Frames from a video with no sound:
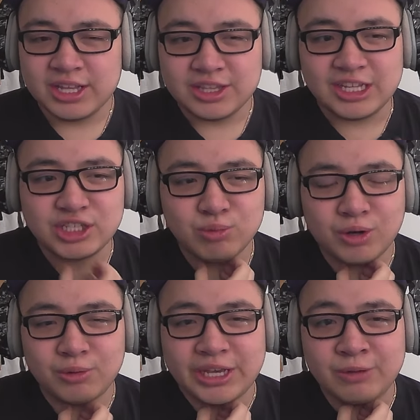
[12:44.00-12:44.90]
This
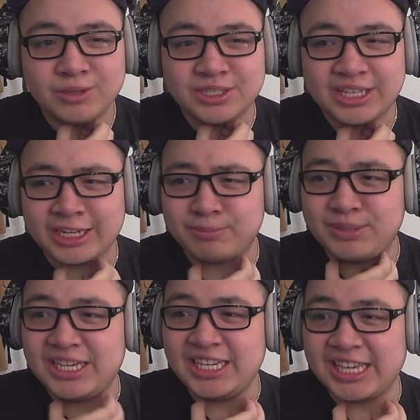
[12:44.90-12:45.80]
one, it was like
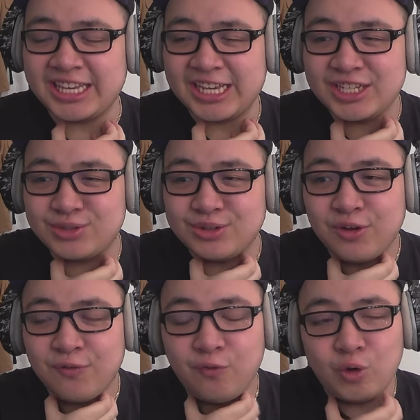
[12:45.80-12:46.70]
peaking. His
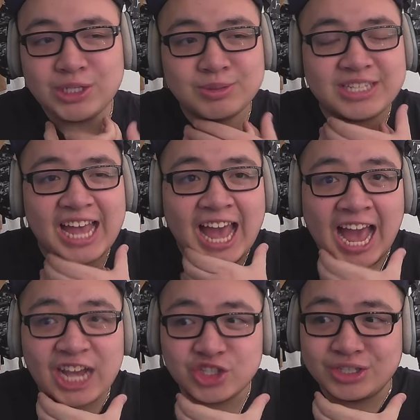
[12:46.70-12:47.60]
voice was
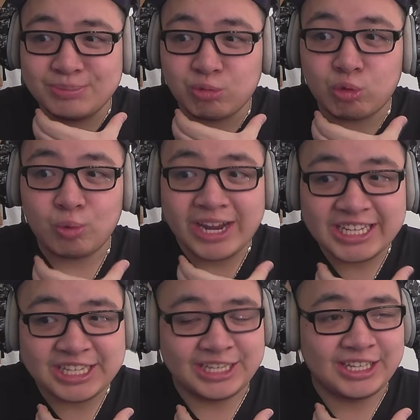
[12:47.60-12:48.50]
actually
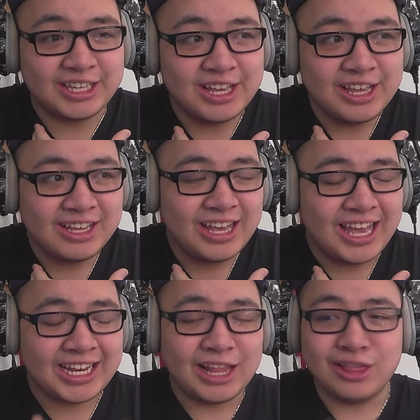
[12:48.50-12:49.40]
breaking.
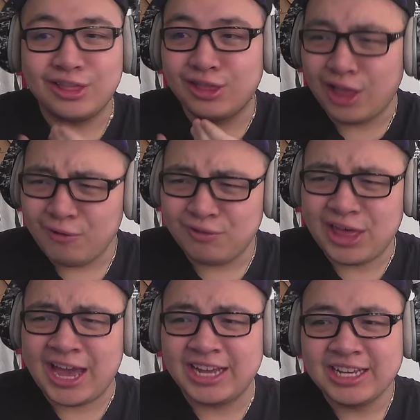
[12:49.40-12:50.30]
And I love
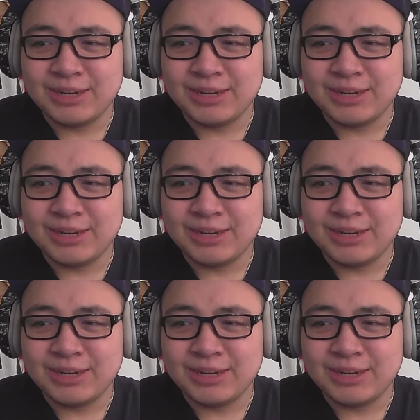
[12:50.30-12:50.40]
that.